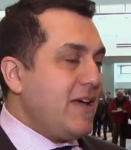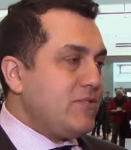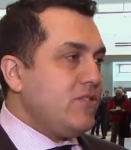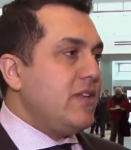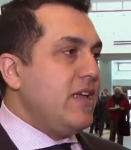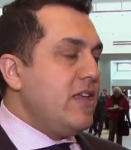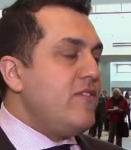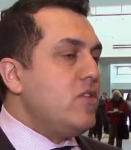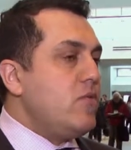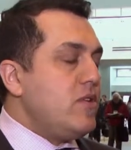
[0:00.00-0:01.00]
Absolutely.
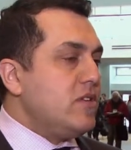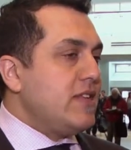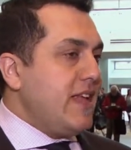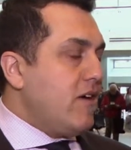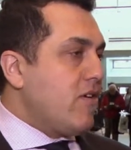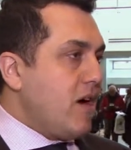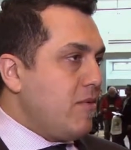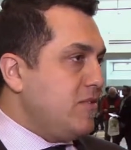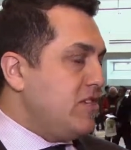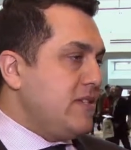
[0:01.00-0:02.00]
Even though we looked at air
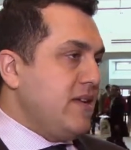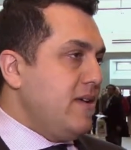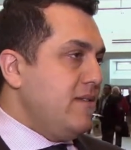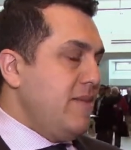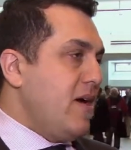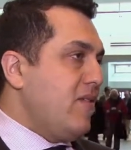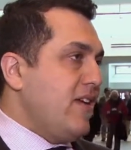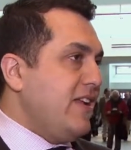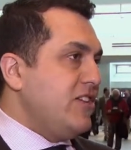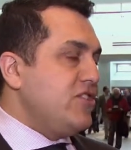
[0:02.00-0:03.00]
karma, which is the amount of
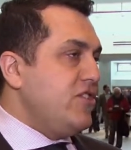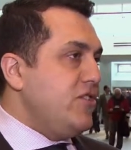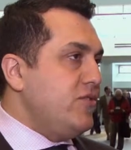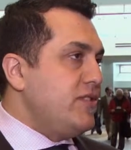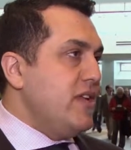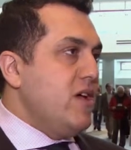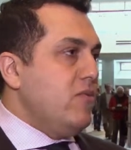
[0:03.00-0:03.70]
radiation used,